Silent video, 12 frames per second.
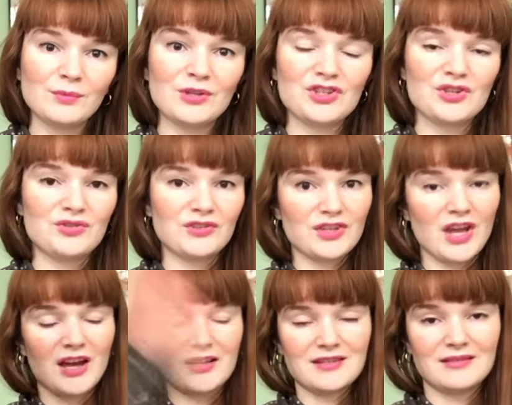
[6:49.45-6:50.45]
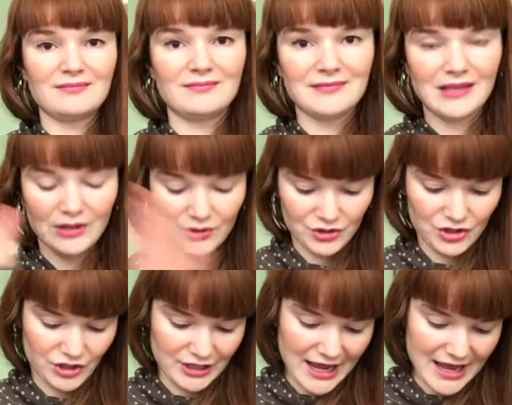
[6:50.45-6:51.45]
which you just cut on
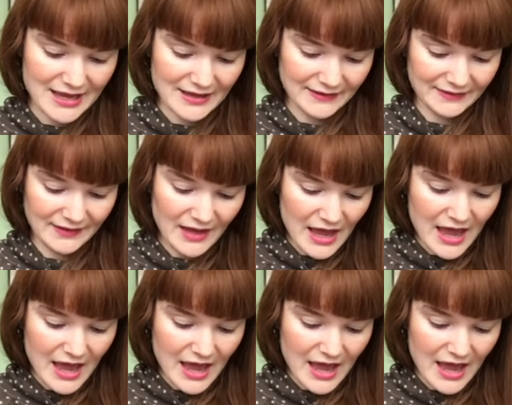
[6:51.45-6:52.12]
2 layers.